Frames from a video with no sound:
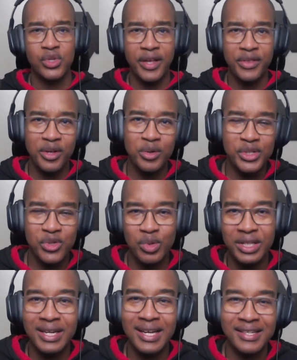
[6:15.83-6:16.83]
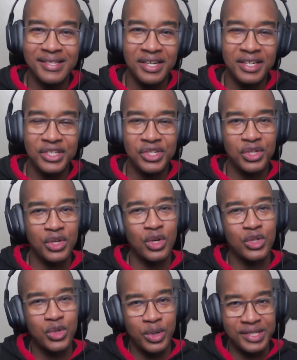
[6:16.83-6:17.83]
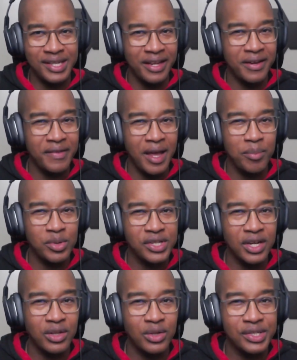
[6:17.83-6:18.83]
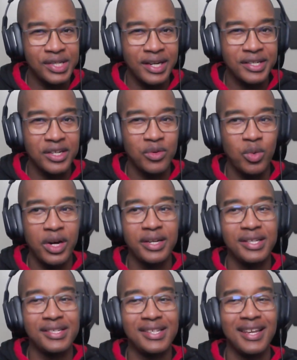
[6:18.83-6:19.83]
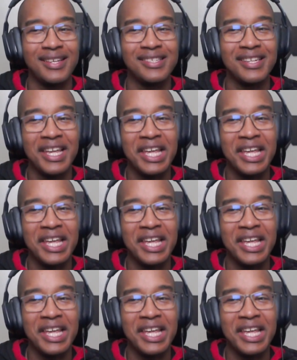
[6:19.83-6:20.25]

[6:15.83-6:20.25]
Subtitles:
I thought it was a really nice touch, towards the end of that particular section, where he says,